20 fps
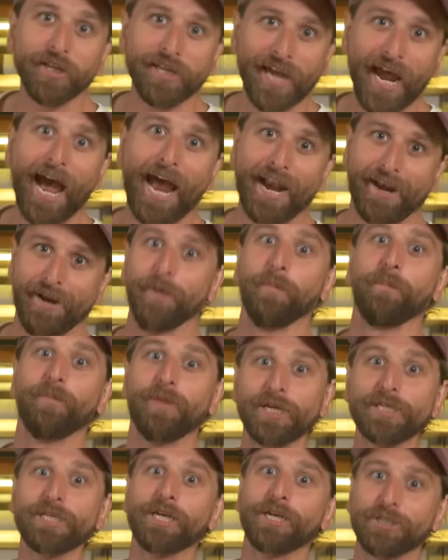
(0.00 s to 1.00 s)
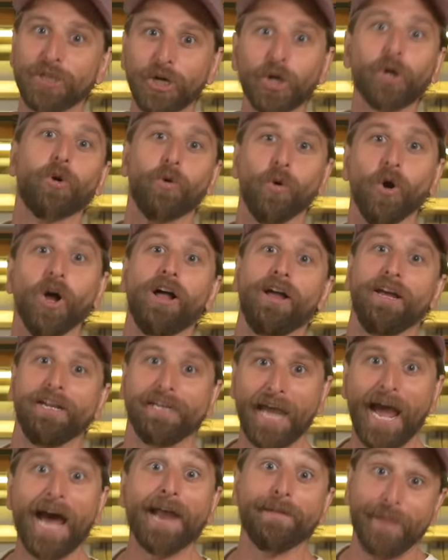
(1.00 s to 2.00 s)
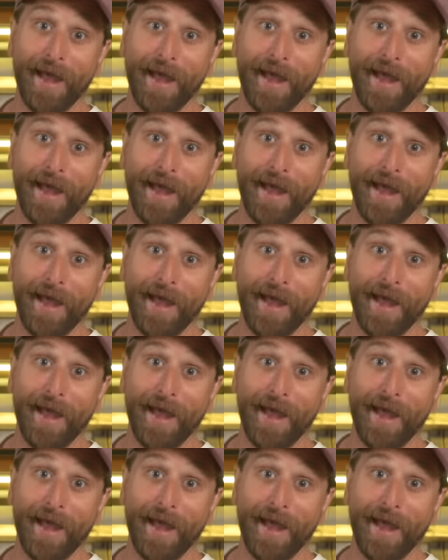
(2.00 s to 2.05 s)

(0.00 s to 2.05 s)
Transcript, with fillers: dad. This is the cool dad